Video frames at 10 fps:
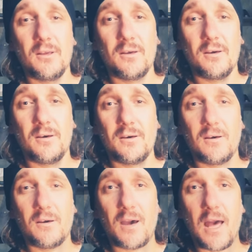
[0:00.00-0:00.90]

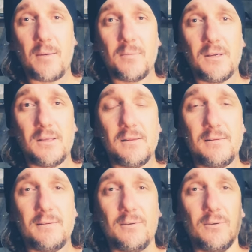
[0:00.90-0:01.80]

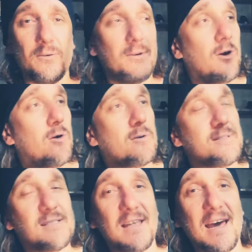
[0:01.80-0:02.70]
Slide-kamyl.
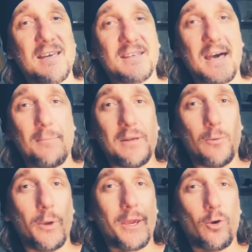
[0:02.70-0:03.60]

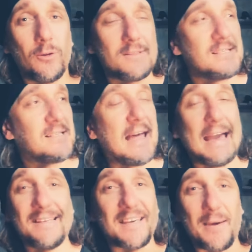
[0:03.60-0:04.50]
We call it
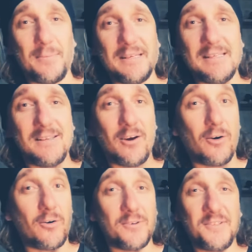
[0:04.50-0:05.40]
Slide-kamyl
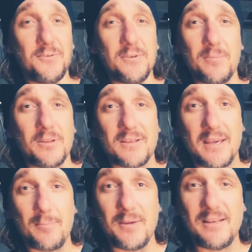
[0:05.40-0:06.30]
or
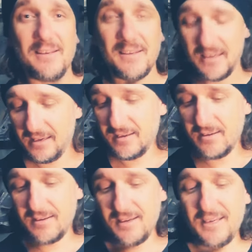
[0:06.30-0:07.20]
Tunable-kamyl
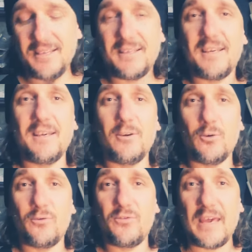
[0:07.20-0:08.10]
in key
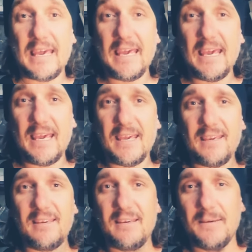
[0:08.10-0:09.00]
of A.
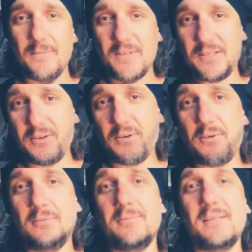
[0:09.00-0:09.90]

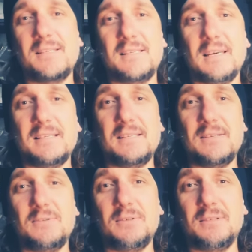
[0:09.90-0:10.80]
So, as
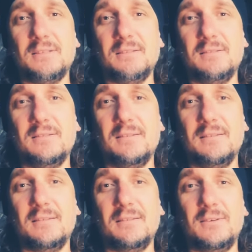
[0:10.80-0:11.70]
usual,
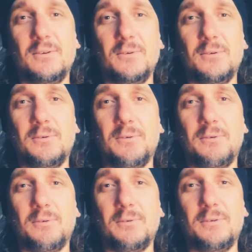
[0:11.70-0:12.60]

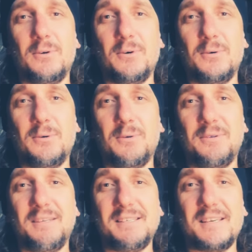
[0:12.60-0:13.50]
you know
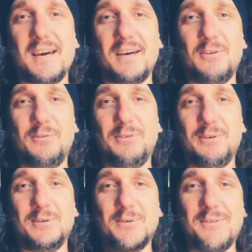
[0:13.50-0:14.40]
this kind of
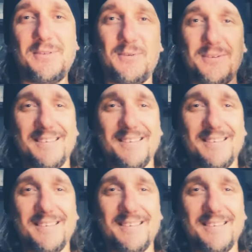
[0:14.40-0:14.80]
flute.